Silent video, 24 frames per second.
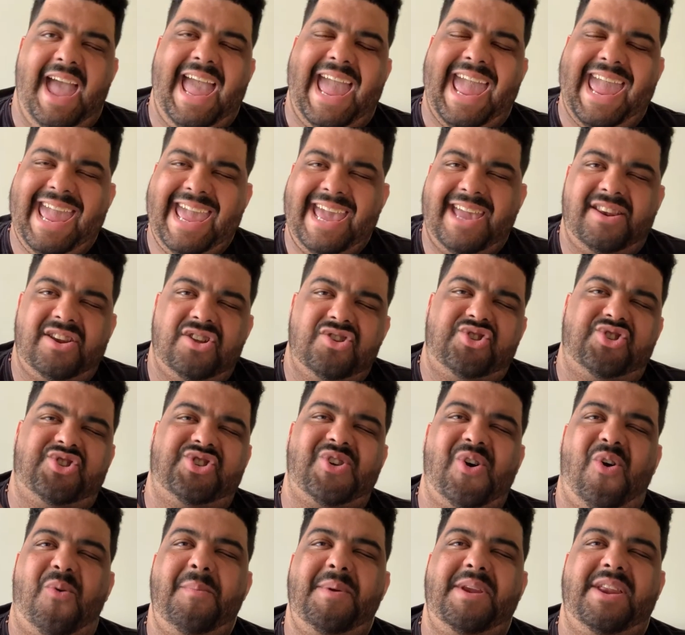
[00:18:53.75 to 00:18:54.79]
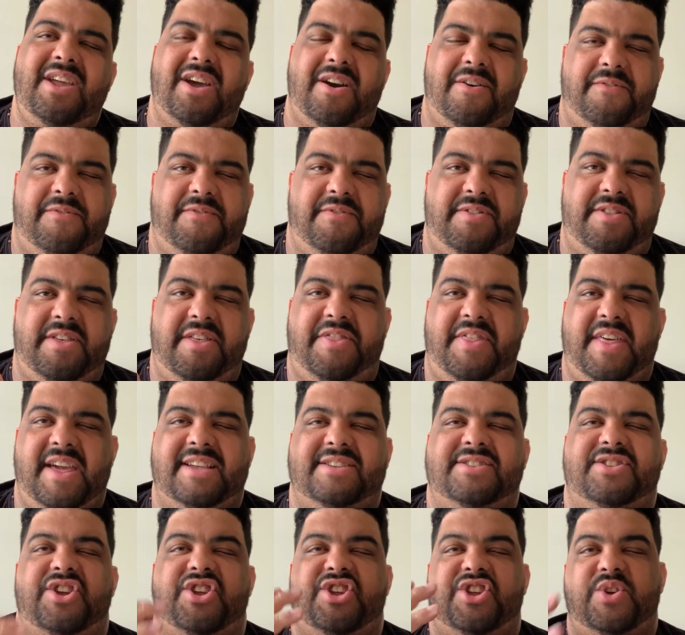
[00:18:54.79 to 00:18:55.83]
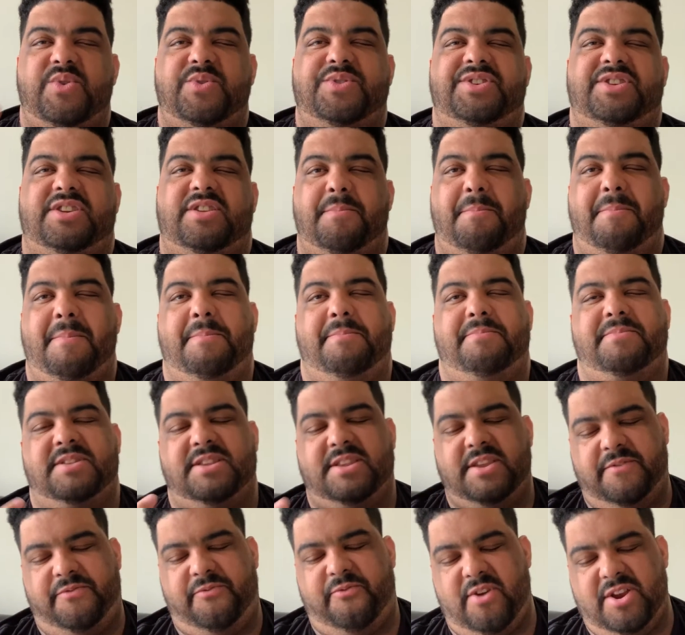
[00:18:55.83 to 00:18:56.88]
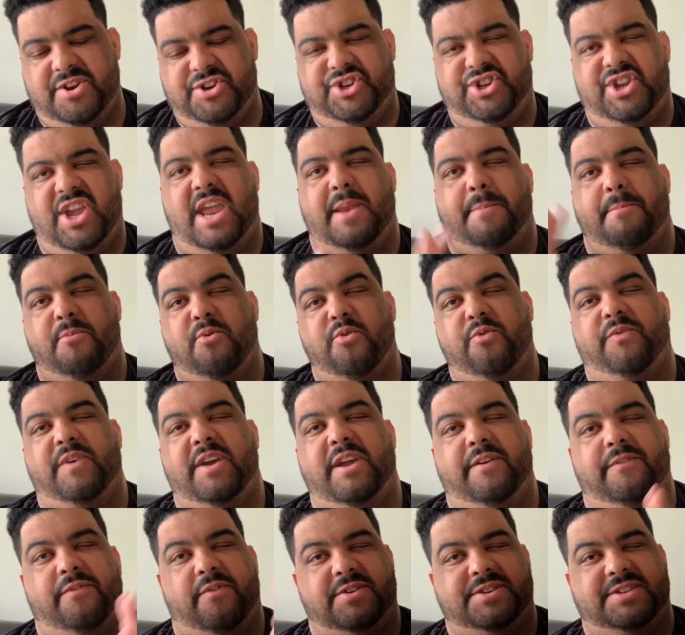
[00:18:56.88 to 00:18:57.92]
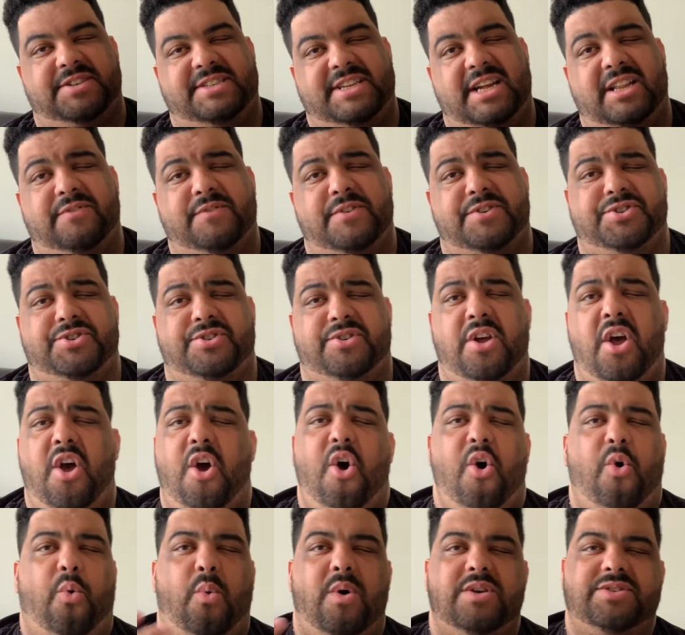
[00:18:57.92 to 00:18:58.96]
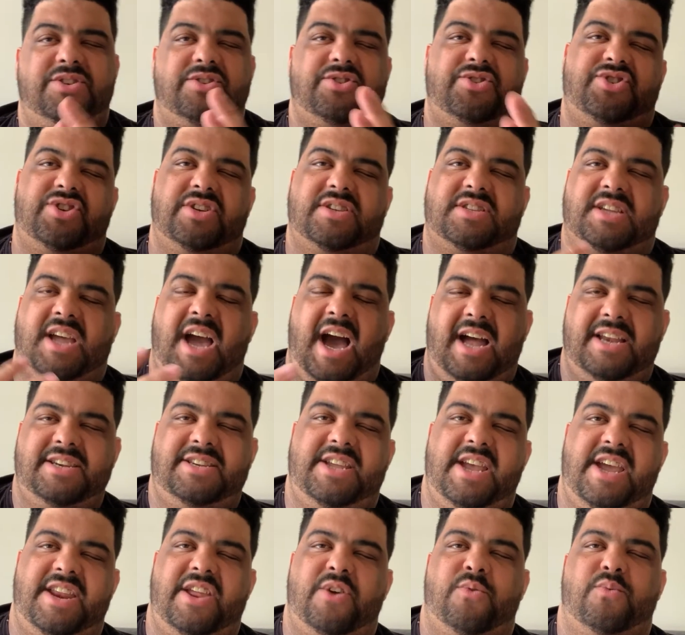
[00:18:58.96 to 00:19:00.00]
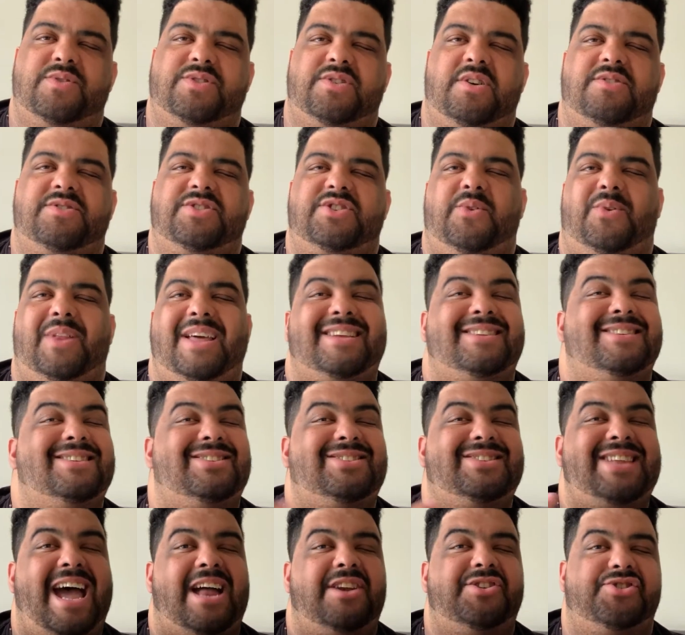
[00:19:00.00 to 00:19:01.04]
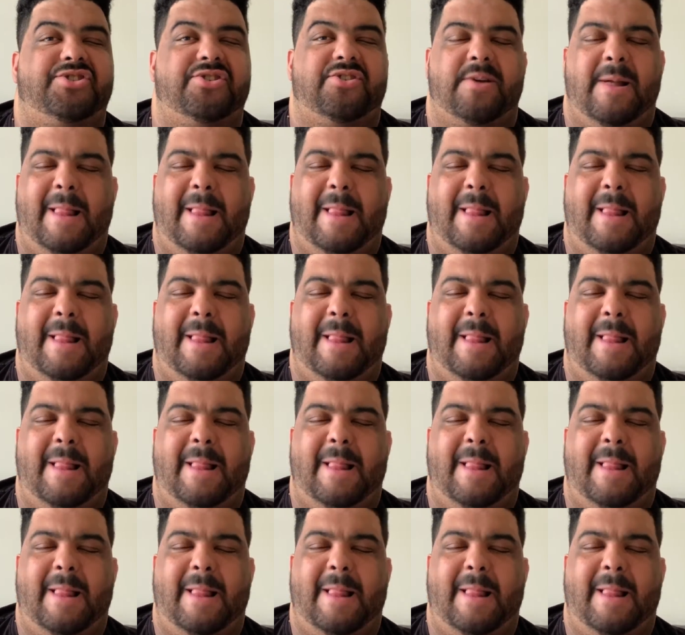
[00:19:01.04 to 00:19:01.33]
And so many of the things that used to differentiate movie versus television wasn't just content, it was also like stature.